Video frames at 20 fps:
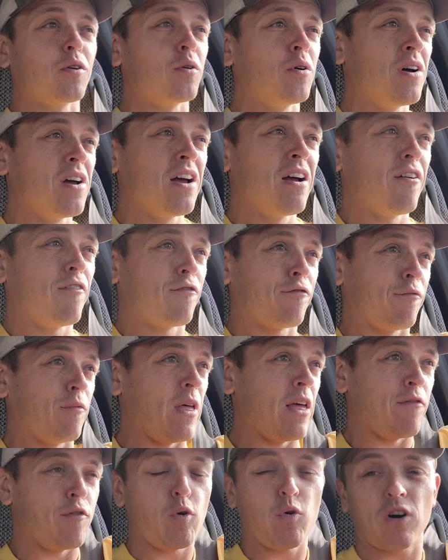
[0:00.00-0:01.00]
So
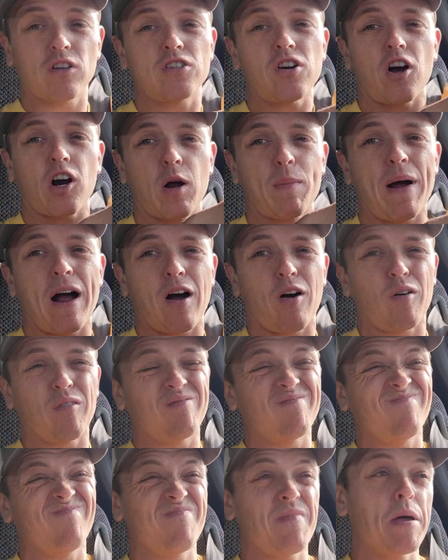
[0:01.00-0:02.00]
if you want to talk
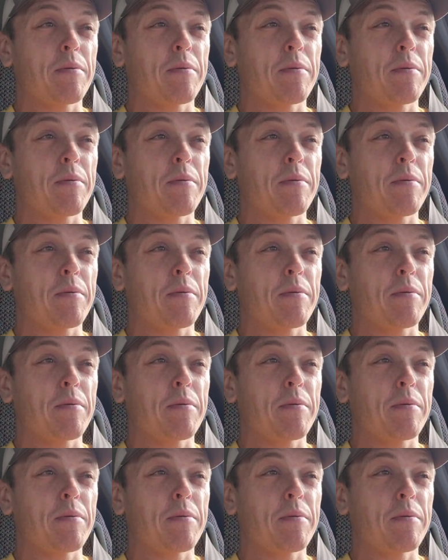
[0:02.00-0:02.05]
about